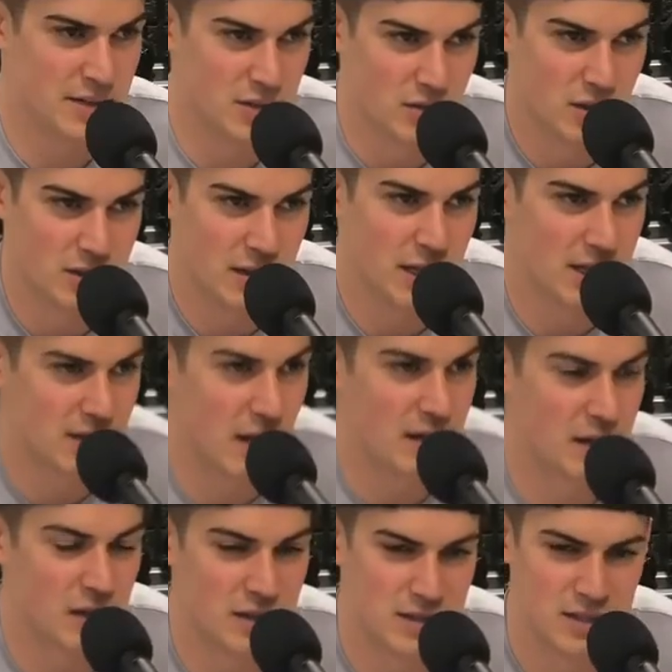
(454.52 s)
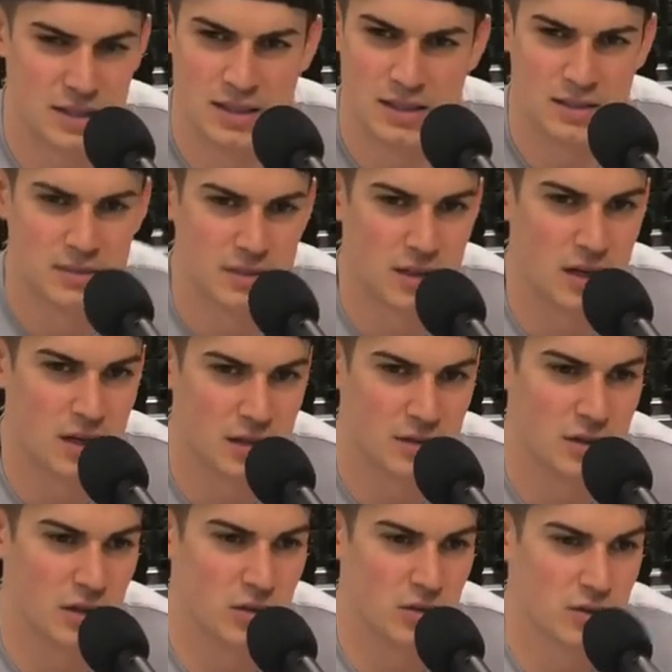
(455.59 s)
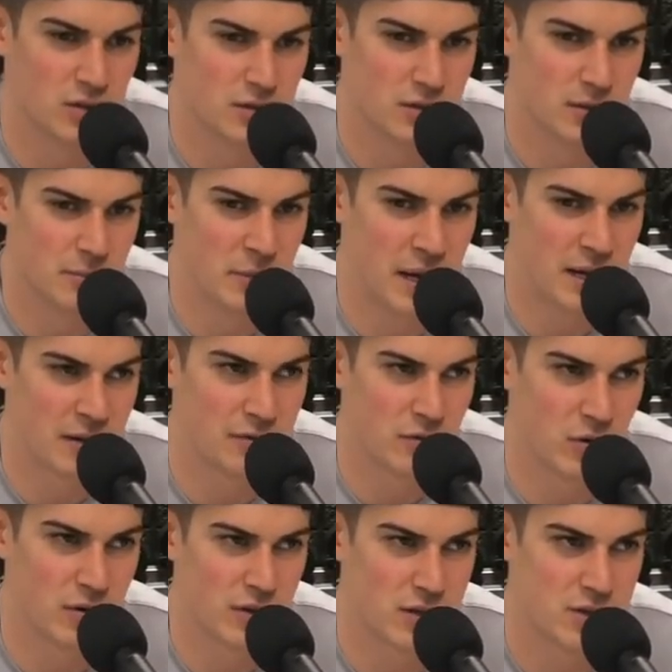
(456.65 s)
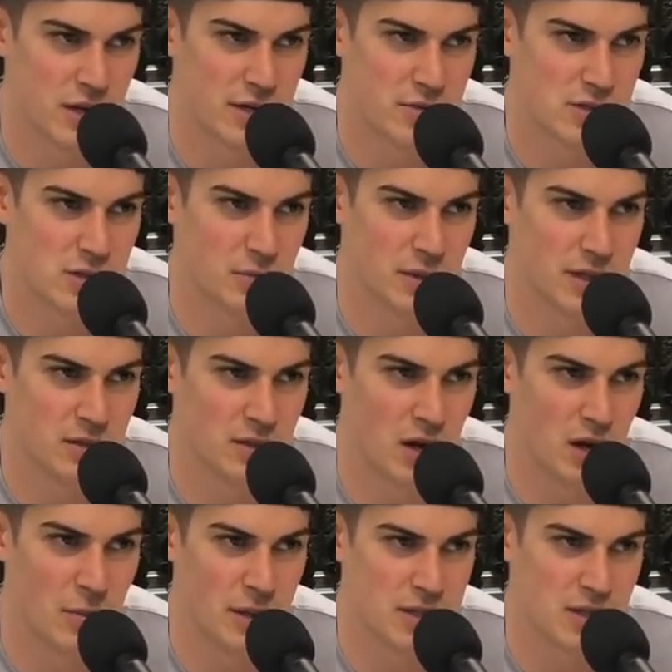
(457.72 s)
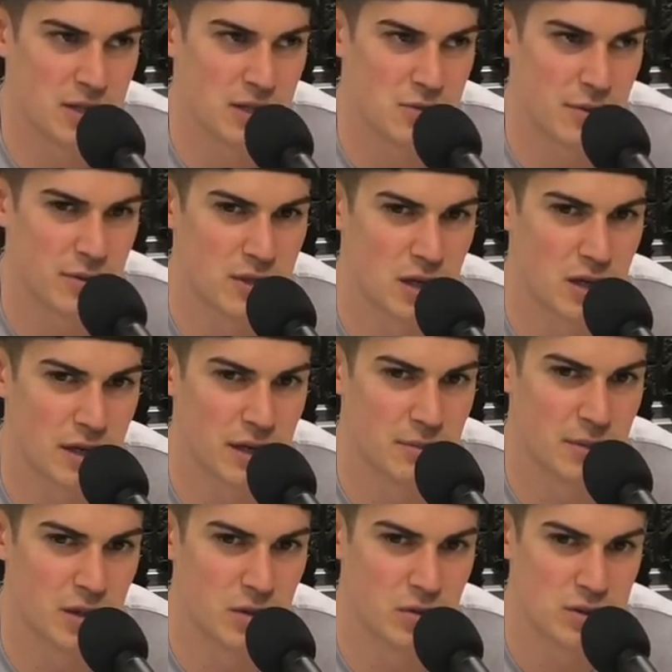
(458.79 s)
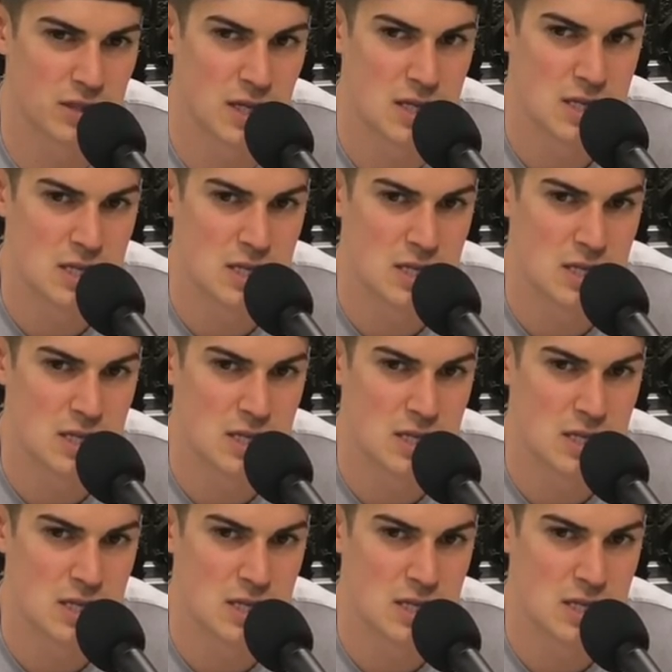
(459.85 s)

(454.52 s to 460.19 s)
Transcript: note on that, I got into a little back and forth exchange with somebody who commented because we were talking about